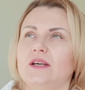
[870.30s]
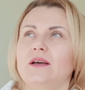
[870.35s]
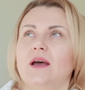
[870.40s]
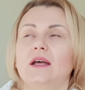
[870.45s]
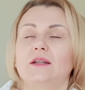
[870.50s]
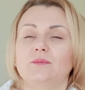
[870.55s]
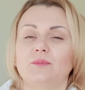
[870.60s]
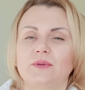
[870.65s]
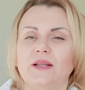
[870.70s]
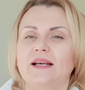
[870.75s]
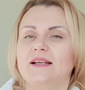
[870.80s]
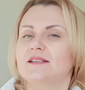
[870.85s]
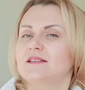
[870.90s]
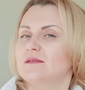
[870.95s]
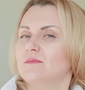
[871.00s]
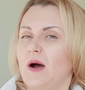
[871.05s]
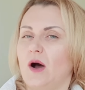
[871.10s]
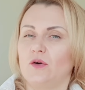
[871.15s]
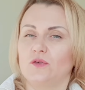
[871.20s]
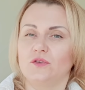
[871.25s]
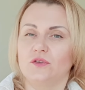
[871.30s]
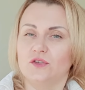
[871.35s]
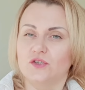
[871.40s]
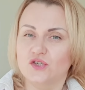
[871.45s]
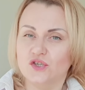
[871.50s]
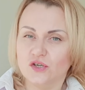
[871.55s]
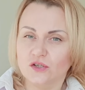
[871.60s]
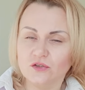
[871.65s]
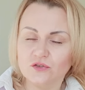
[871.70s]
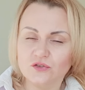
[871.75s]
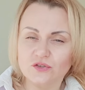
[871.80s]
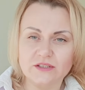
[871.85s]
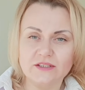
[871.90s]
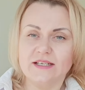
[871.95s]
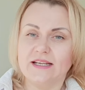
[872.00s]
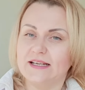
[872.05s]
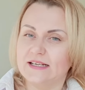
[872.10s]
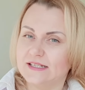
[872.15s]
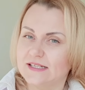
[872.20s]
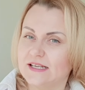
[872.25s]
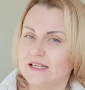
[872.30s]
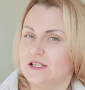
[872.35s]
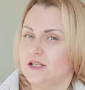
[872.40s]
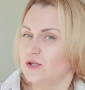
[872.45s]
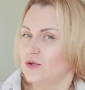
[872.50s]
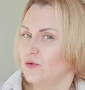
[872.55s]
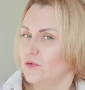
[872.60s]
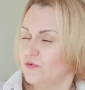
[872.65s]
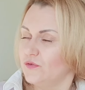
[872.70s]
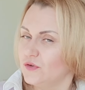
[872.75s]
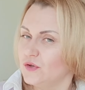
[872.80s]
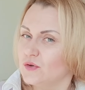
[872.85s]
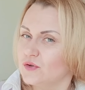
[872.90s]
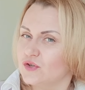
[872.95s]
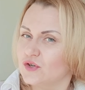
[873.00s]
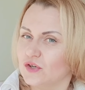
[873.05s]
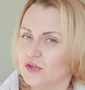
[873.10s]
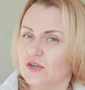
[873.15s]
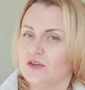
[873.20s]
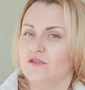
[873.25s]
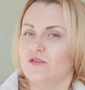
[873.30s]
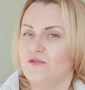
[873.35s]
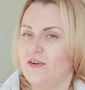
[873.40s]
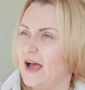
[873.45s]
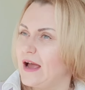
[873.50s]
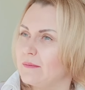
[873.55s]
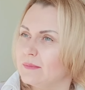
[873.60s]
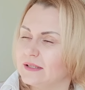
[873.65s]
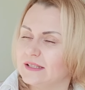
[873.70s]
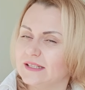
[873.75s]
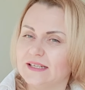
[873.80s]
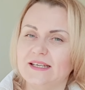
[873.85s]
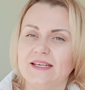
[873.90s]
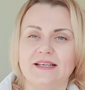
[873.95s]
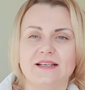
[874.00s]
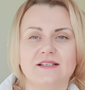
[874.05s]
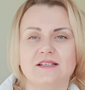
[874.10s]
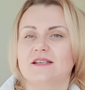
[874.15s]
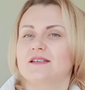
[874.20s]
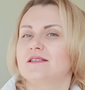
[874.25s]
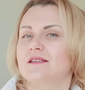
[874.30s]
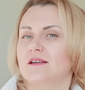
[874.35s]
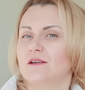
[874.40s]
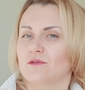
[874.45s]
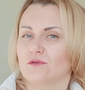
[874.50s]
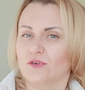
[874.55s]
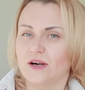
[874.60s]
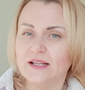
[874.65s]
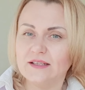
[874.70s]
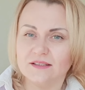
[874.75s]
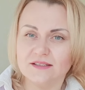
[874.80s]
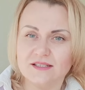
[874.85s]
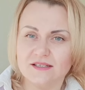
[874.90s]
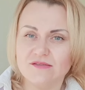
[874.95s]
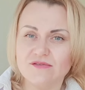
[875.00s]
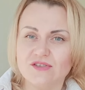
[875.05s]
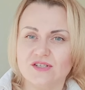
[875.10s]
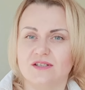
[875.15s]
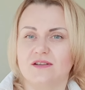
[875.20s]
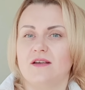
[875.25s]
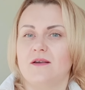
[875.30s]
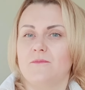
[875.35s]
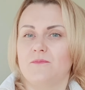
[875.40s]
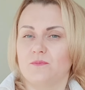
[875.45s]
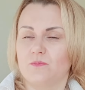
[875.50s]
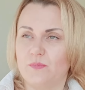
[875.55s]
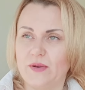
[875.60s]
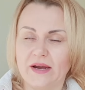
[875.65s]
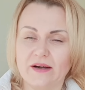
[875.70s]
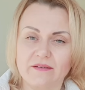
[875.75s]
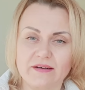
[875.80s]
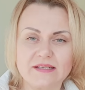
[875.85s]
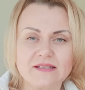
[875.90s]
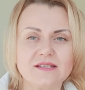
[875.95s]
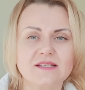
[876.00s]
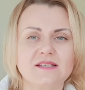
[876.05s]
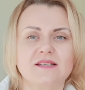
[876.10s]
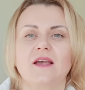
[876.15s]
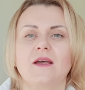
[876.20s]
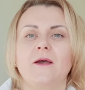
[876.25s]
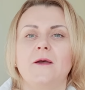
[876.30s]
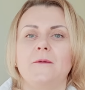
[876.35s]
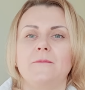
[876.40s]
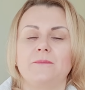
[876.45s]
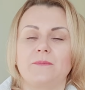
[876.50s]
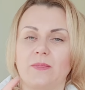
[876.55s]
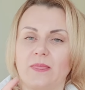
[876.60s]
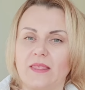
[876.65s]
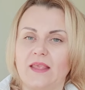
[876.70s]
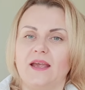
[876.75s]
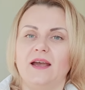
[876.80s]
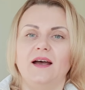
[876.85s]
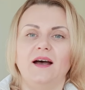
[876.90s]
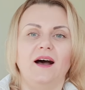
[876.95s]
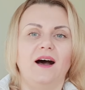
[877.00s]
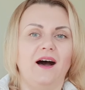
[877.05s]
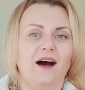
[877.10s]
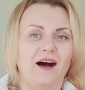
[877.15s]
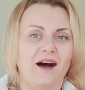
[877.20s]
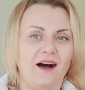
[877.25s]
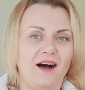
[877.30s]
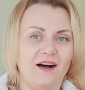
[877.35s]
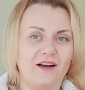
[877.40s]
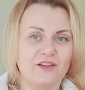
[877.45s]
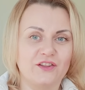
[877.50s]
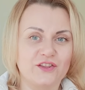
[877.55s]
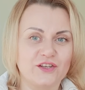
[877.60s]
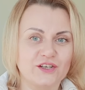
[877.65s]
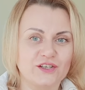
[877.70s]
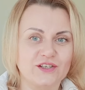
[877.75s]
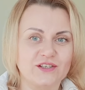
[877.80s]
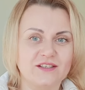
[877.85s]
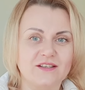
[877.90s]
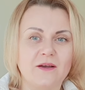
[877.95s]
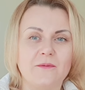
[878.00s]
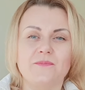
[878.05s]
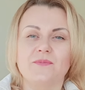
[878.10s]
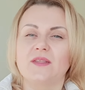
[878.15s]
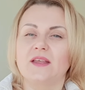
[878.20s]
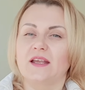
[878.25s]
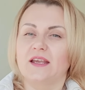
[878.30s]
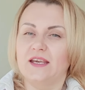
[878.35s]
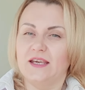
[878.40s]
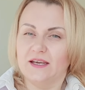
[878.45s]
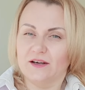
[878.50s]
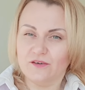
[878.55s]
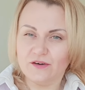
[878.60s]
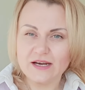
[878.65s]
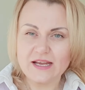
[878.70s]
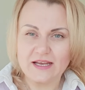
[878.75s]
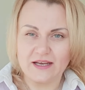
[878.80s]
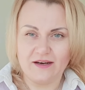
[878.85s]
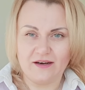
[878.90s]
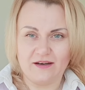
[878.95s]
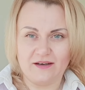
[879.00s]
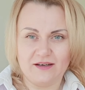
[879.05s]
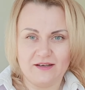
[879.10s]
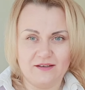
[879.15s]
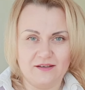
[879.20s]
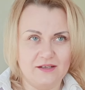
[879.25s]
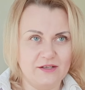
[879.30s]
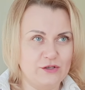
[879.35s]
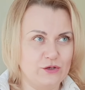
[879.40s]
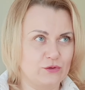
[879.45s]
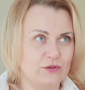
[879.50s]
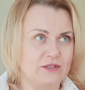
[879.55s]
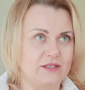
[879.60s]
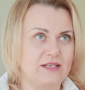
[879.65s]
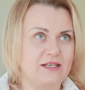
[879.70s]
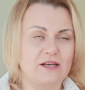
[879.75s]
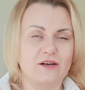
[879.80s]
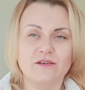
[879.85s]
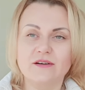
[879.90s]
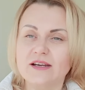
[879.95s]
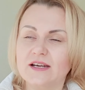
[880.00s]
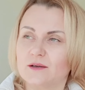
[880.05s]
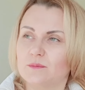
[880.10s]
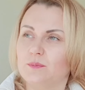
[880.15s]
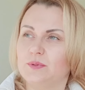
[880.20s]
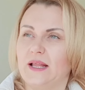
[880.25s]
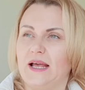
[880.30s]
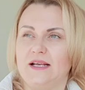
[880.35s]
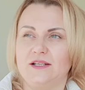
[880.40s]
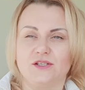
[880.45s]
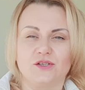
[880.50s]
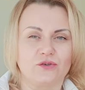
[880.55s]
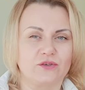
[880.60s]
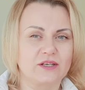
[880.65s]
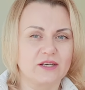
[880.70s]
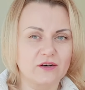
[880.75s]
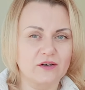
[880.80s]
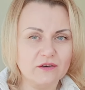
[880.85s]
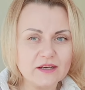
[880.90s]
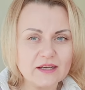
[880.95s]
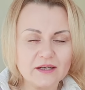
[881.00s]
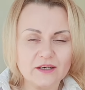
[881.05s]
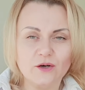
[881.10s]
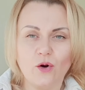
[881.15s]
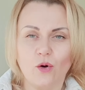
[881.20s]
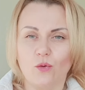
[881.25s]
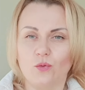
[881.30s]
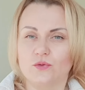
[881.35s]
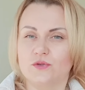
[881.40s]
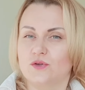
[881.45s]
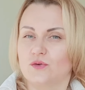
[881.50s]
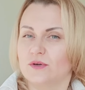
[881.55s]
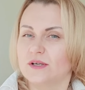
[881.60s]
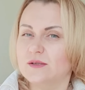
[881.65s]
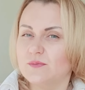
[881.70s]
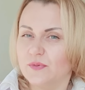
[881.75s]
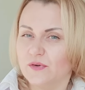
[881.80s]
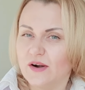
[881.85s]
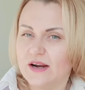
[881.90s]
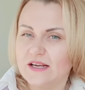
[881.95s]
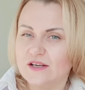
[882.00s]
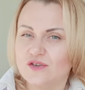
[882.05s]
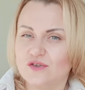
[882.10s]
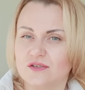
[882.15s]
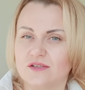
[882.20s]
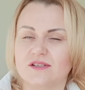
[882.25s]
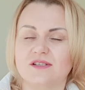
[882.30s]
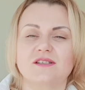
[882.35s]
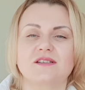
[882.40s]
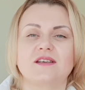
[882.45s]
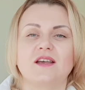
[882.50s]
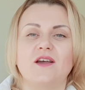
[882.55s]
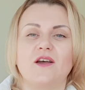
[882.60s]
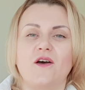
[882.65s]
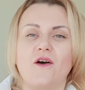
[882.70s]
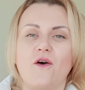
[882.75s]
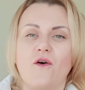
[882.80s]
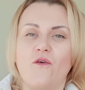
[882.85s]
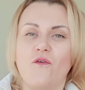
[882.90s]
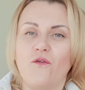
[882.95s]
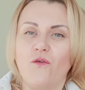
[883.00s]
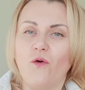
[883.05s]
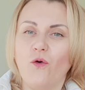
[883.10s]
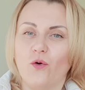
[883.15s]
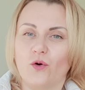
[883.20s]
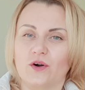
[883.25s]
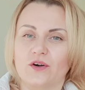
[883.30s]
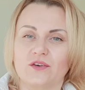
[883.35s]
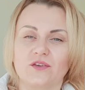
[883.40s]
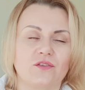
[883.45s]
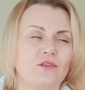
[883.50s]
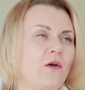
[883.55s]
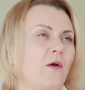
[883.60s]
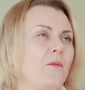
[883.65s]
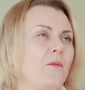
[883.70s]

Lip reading: and plans about children, existing or future, family, existing relatives, parents. Third, career, your career plans, your career goals, your aspirations. Fourth,